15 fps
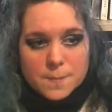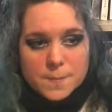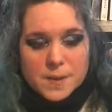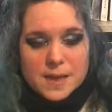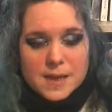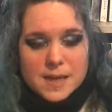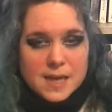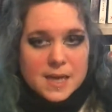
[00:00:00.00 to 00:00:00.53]

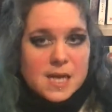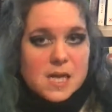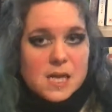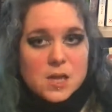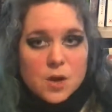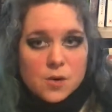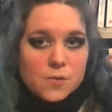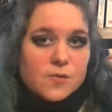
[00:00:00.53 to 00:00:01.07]
but he
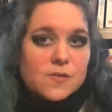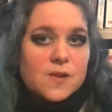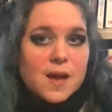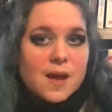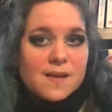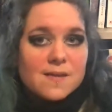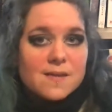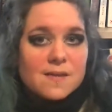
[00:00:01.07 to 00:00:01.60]
knows
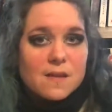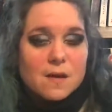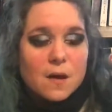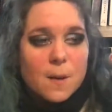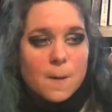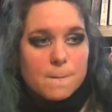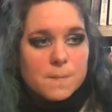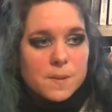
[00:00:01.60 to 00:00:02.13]

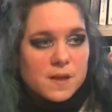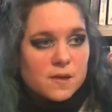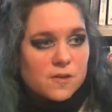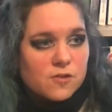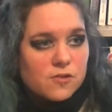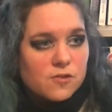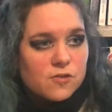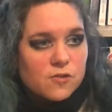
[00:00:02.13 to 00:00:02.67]
Hester
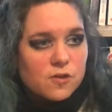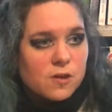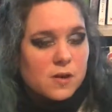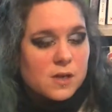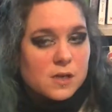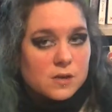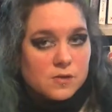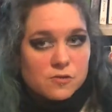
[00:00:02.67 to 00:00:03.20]
because
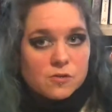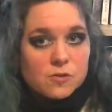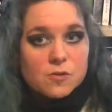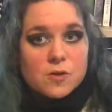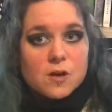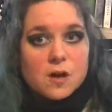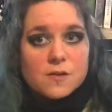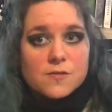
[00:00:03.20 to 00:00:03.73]
he used to
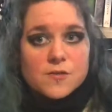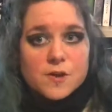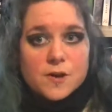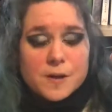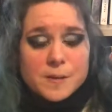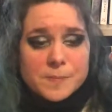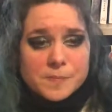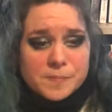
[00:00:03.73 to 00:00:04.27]
look after
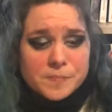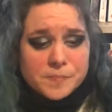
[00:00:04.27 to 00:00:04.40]
her.